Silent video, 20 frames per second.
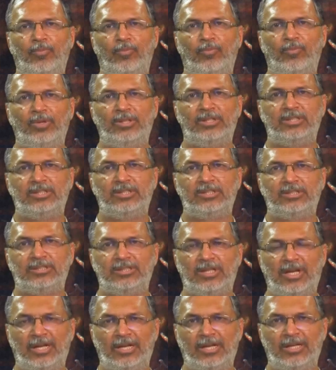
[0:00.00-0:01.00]
which is
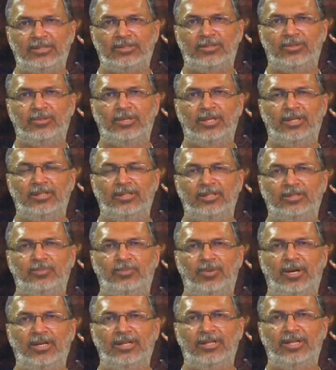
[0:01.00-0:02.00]
let us look at this
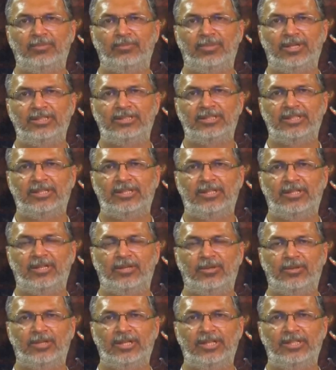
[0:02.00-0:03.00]
part, temperature at a
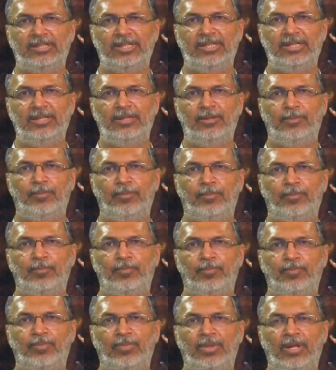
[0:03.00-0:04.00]
location,
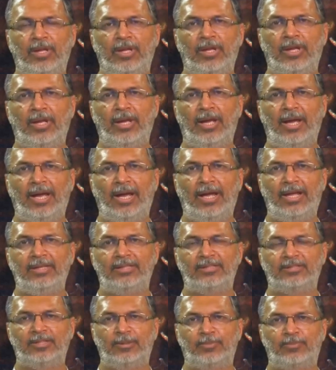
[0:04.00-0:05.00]

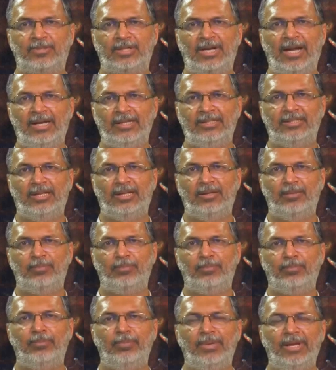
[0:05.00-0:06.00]
and subtract the
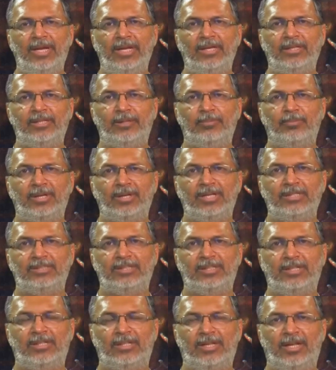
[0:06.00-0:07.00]
mean
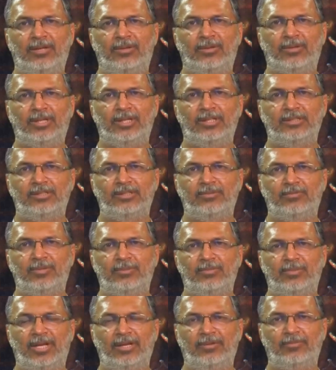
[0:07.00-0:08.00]
temperature at that location
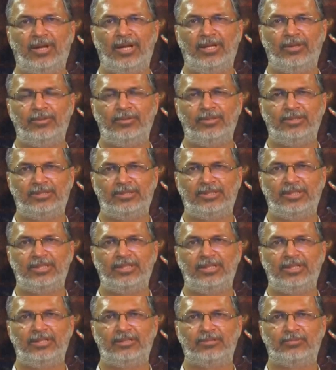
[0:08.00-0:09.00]
from that value,
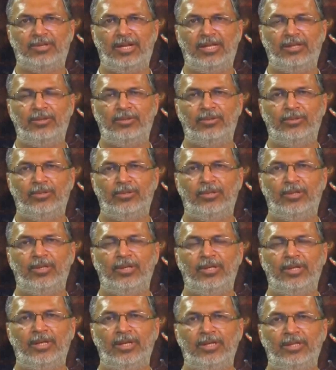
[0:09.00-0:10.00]
instantaneous value.
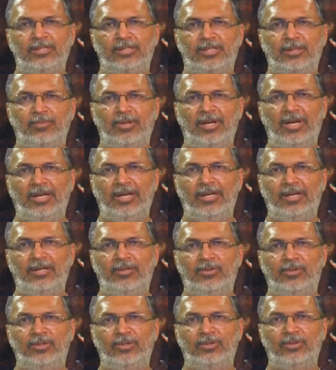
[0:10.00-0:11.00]
Similarly,
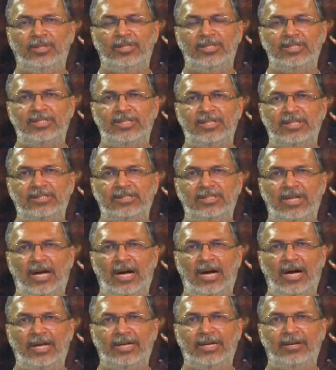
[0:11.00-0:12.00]
go to a distance
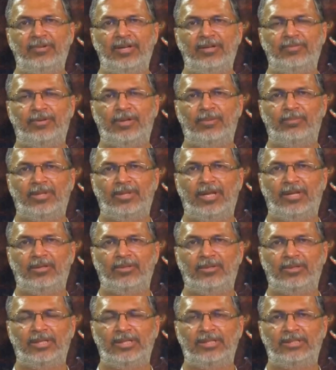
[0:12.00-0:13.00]
r away from that
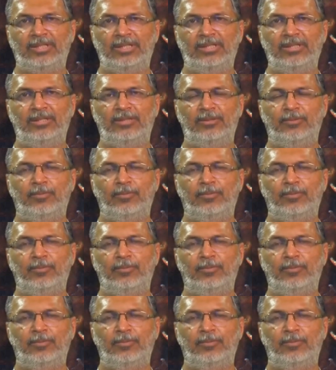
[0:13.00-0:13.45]
location